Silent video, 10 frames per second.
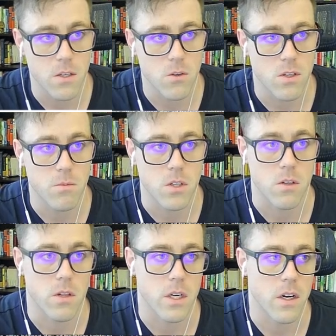is I'm just
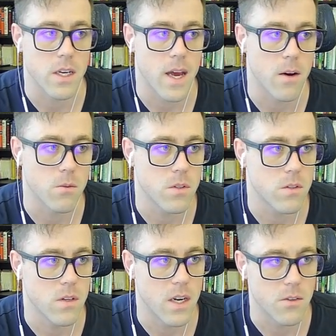going to click on
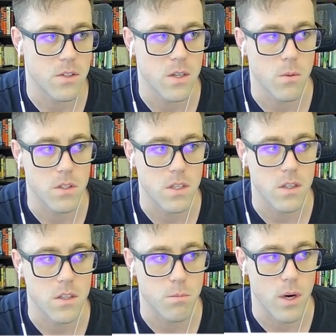accounts and I'll see what's
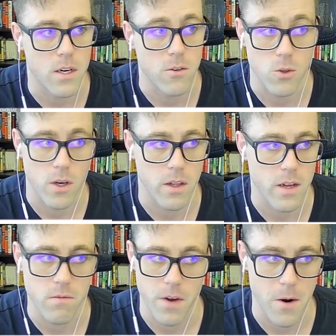in this brand new
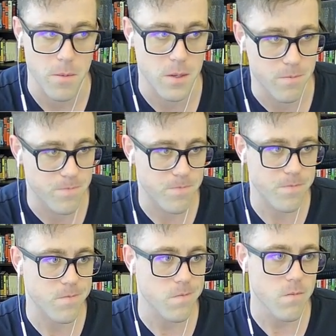Trailhead environment.
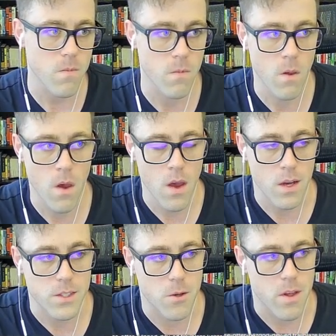
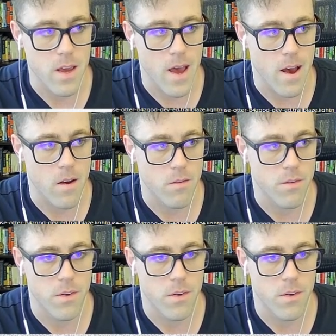So they have